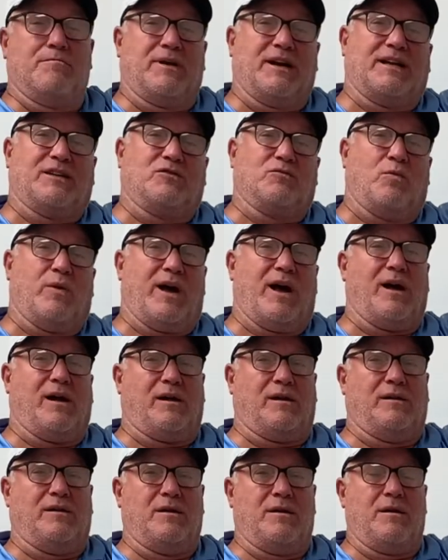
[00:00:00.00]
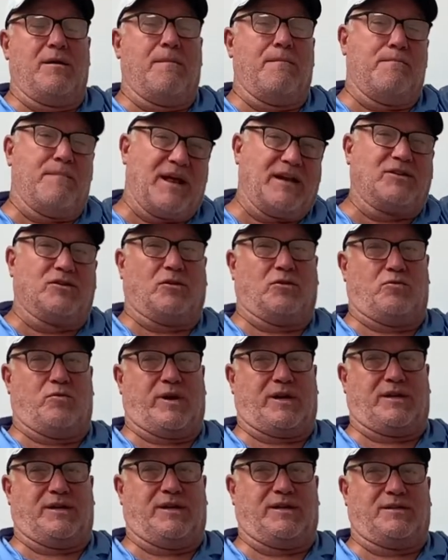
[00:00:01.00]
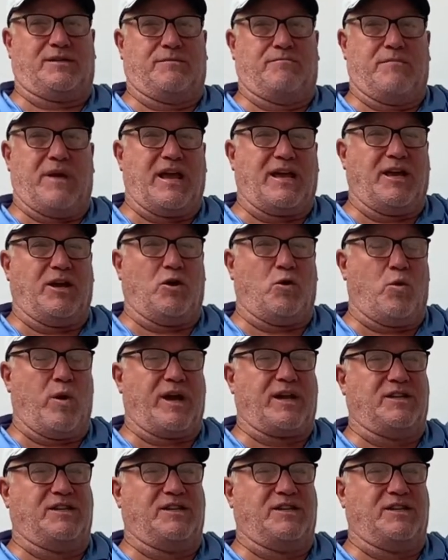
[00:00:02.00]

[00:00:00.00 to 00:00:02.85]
but as well, mental quickness, making quick